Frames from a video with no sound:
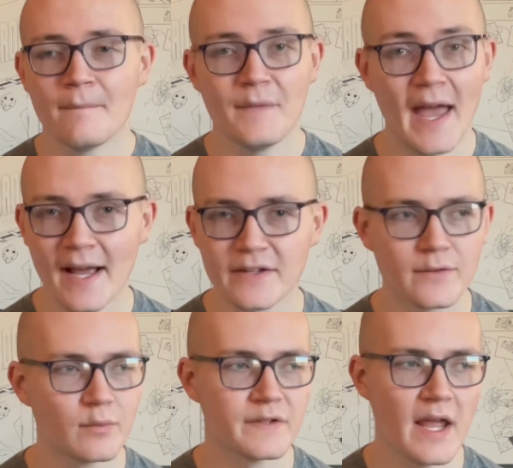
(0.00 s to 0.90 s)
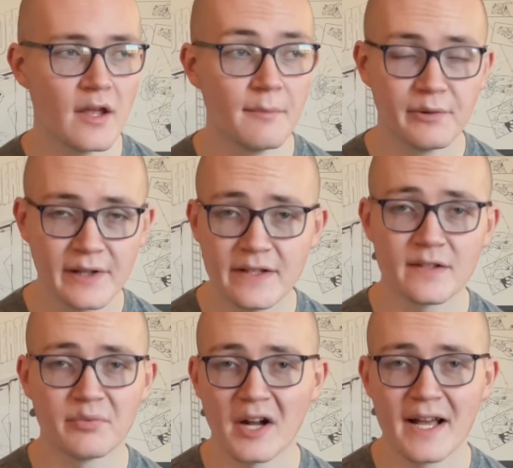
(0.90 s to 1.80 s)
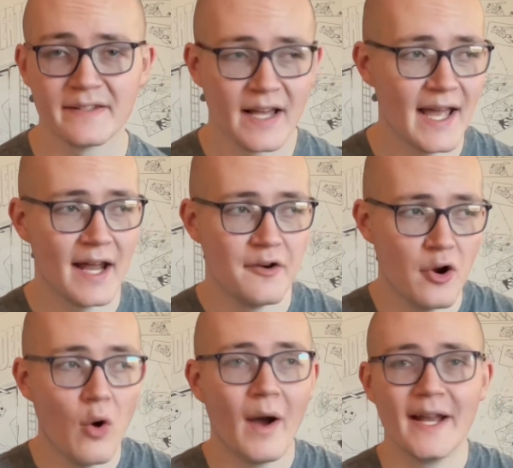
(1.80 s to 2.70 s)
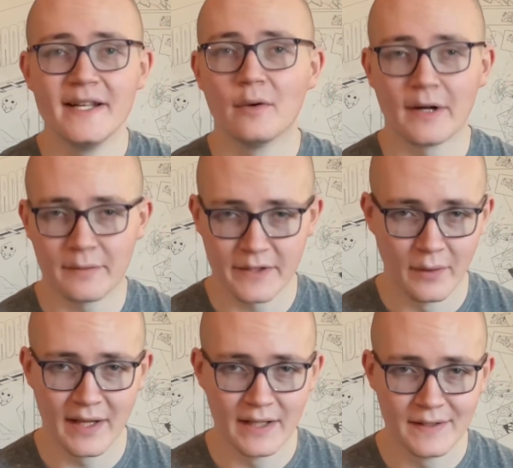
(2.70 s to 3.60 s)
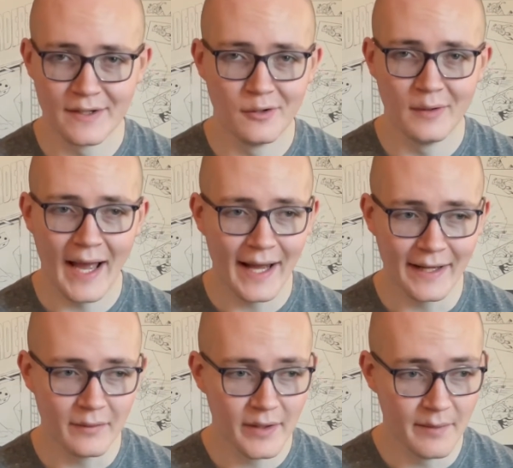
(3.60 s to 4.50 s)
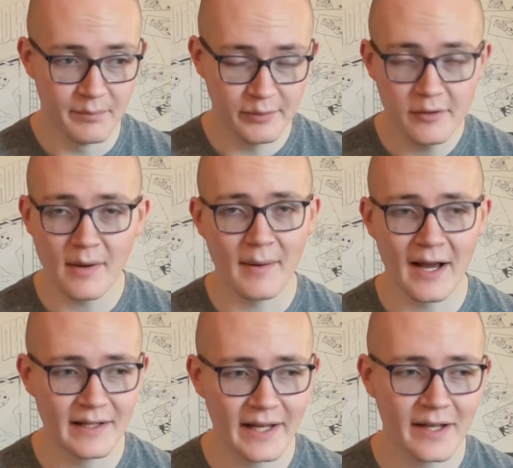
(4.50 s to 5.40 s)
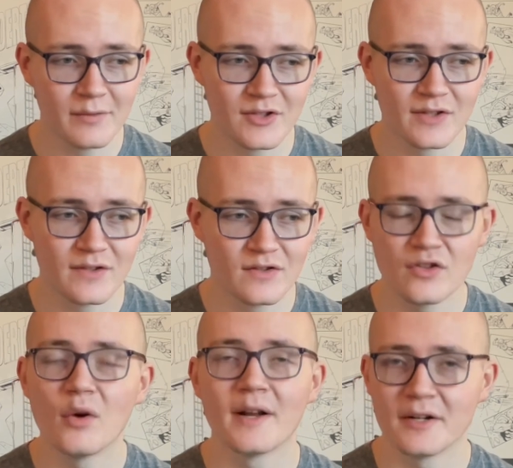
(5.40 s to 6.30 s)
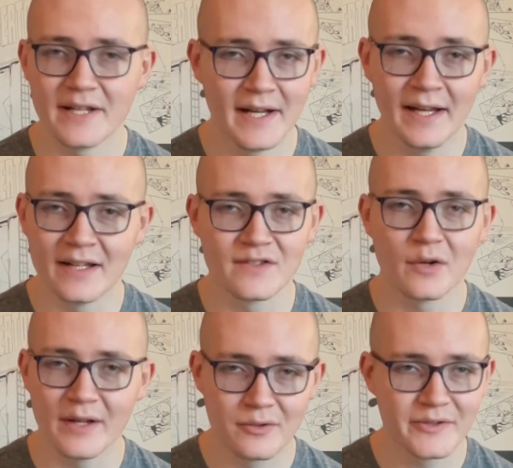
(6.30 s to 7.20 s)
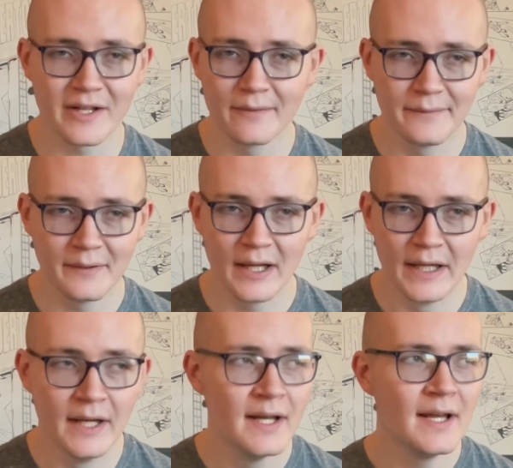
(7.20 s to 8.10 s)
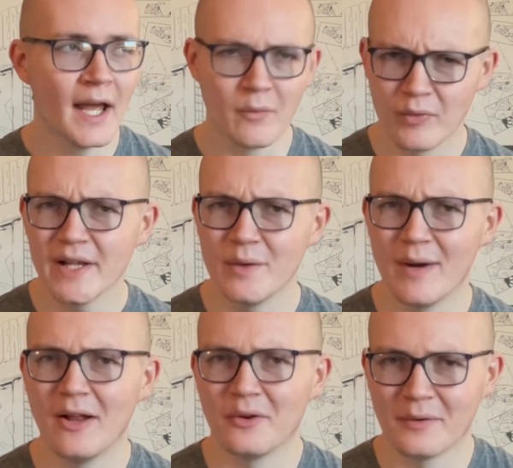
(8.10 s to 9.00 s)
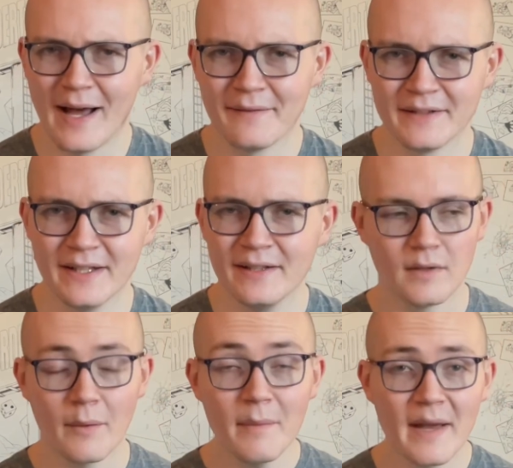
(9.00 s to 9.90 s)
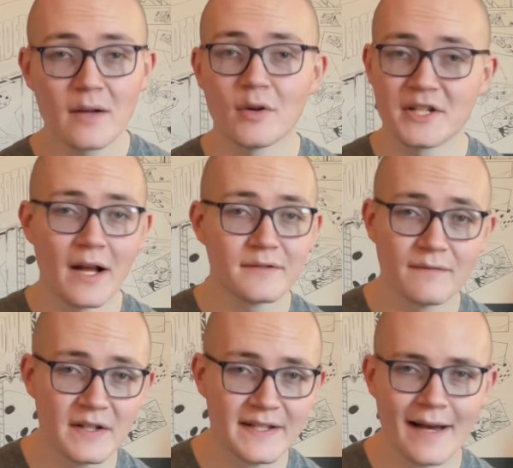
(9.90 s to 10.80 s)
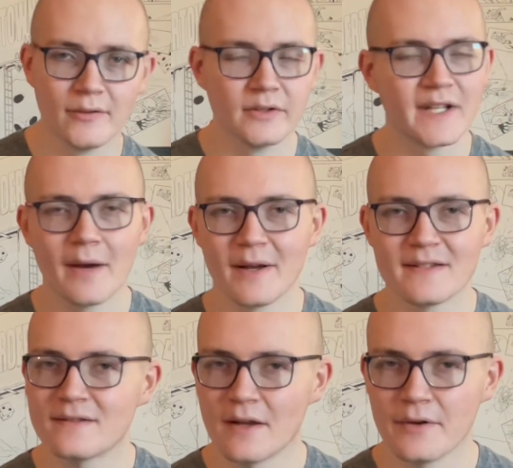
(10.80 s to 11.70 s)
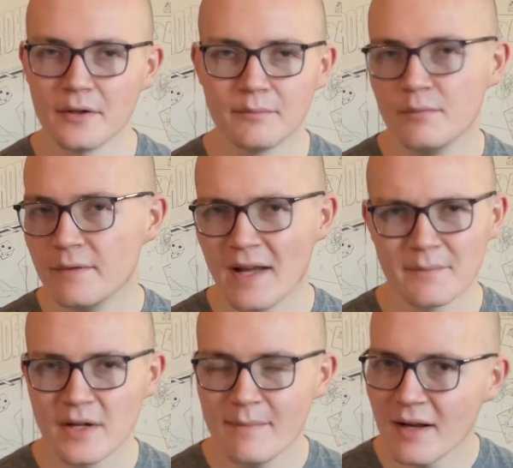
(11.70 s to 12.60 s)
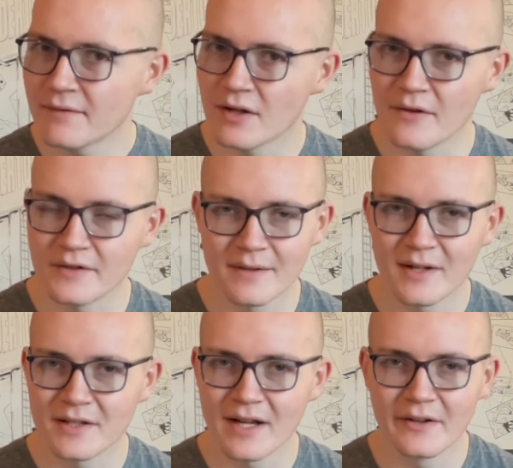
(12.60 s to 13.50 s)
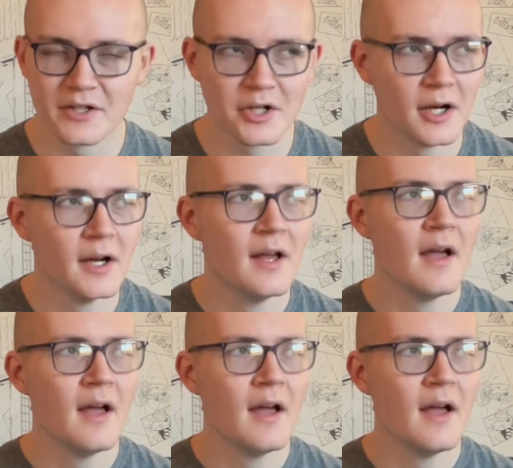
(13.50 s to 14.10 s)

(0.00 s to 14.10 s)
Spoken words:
X was a complete surprise. I had no idea what I was going into, and it blew my mind. Like, it was just so entertaining and so interesting and fun and really well crafted. I went back and watched House of the Devil, Ty West's other movie. He might have done others, I'm not entirely sure.